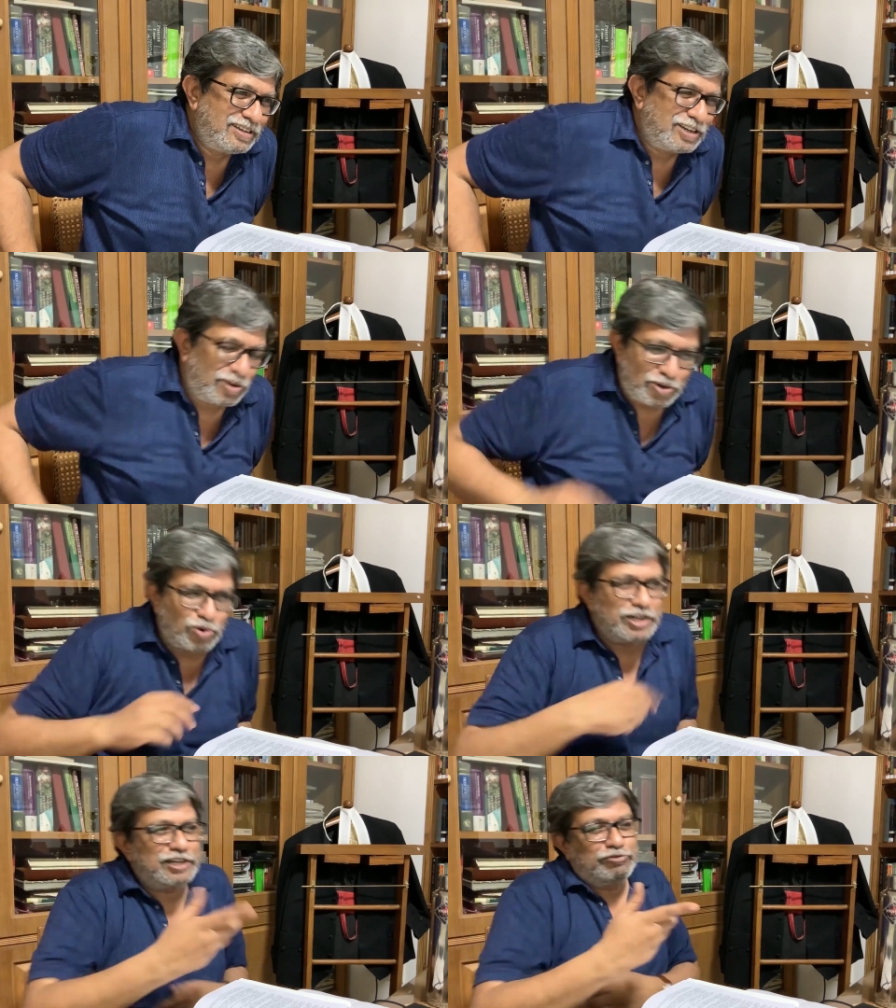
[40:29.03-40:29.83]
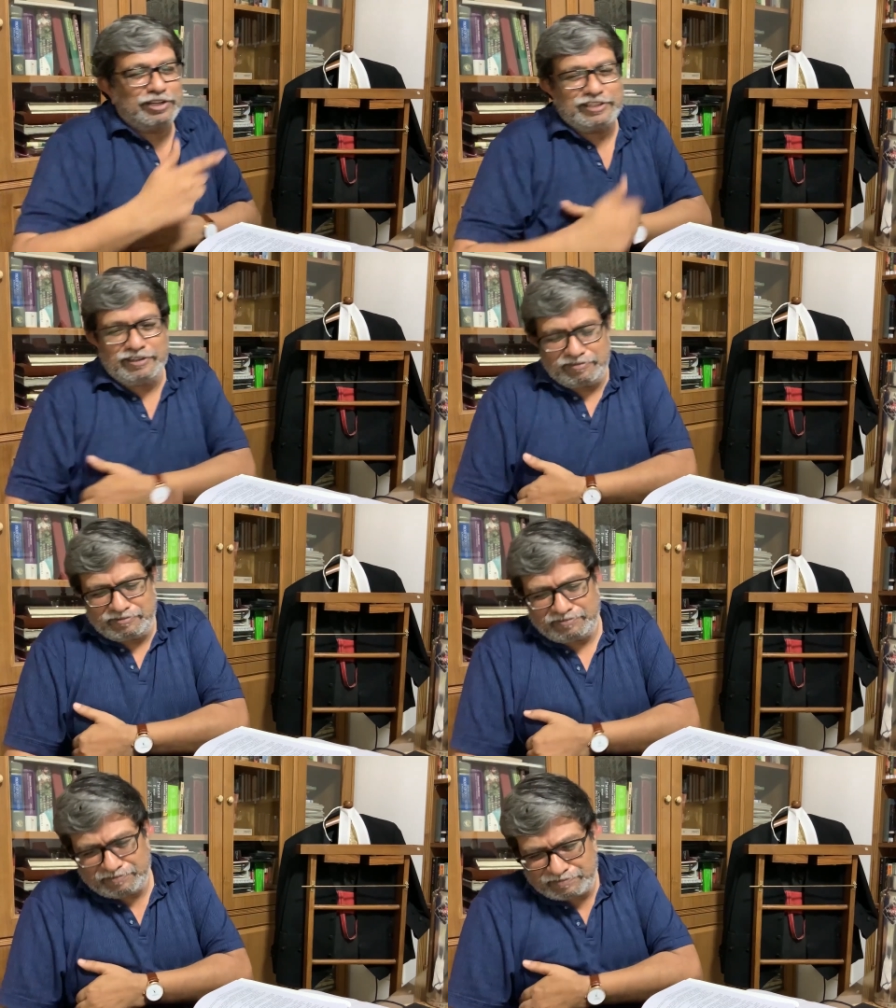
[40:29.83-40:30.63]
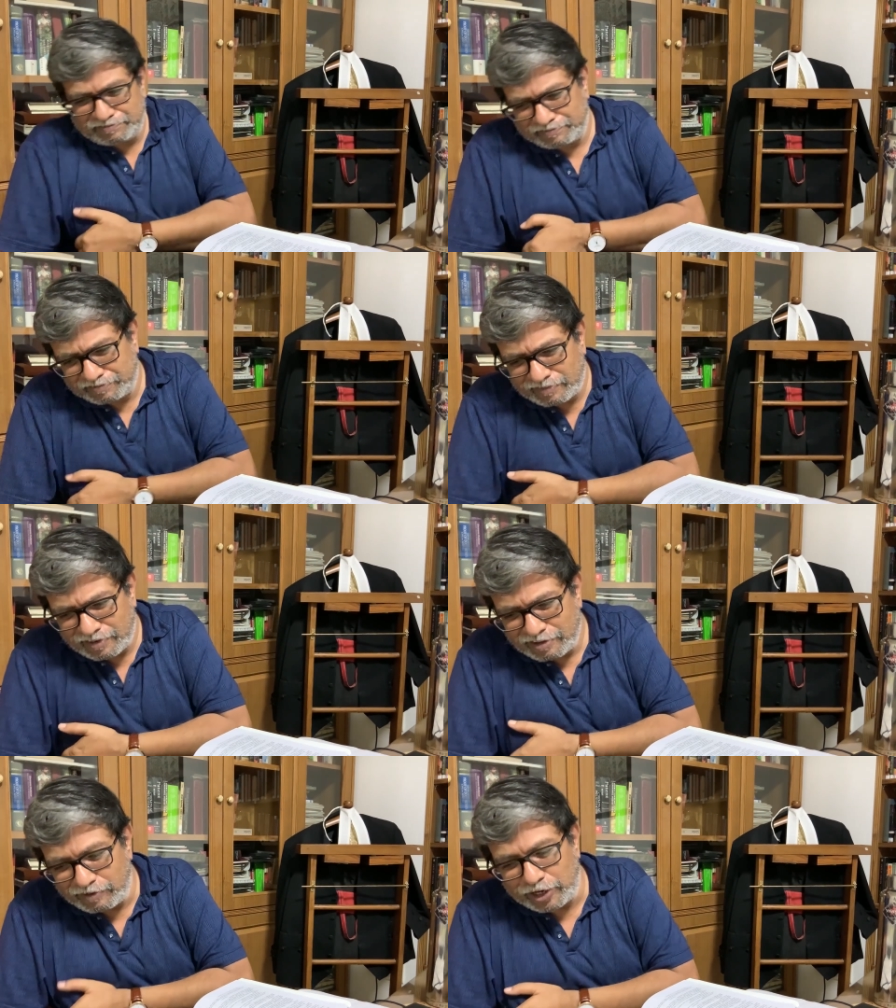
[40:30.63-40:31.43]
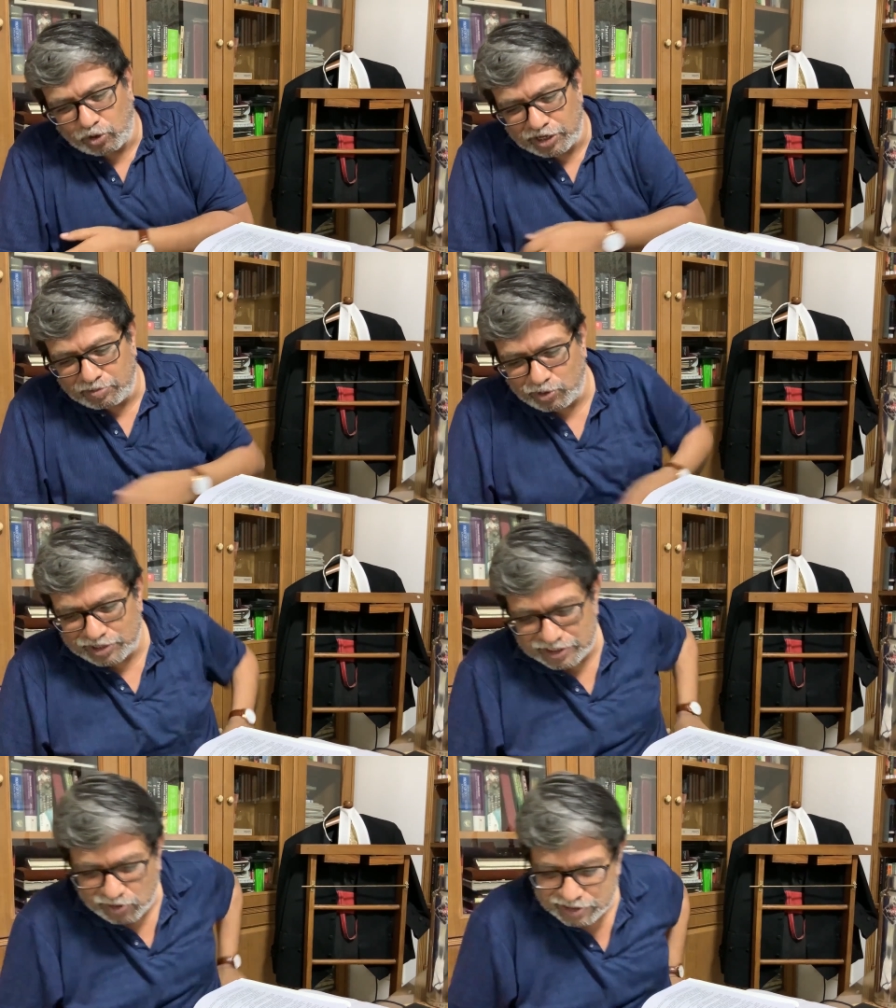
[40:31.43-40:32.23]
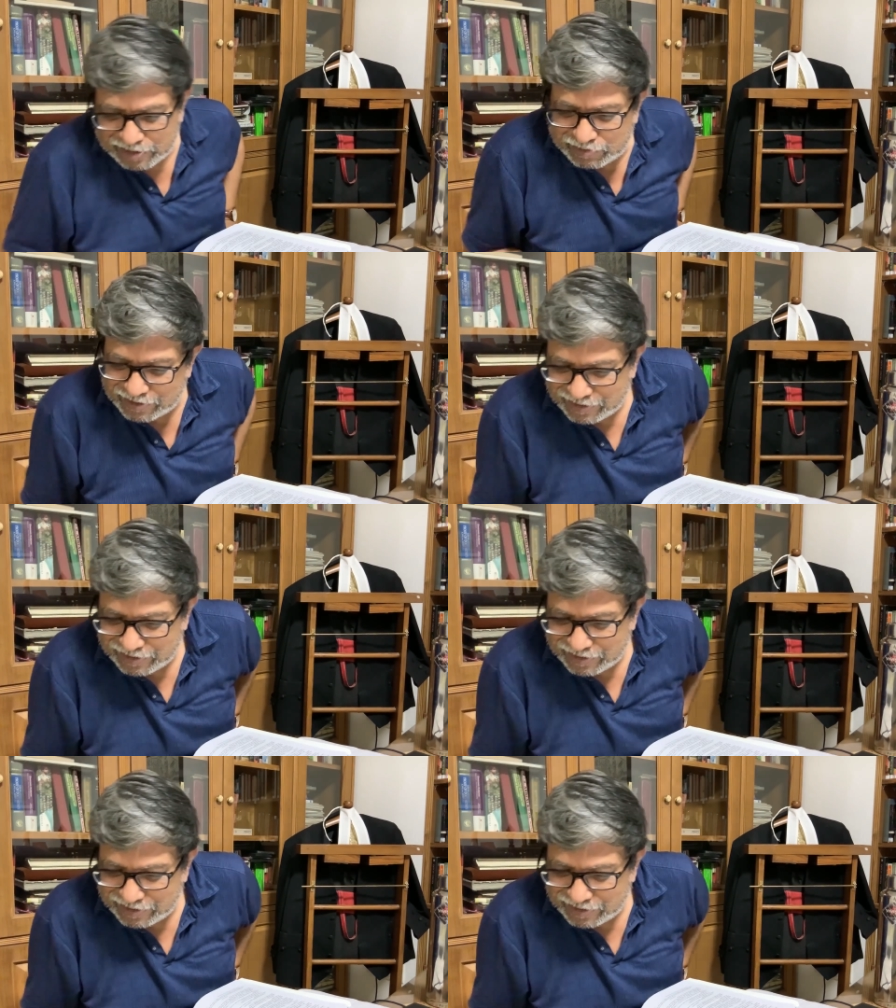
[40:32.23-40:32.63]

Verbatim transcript: Now I go a little further while talking about these concepts.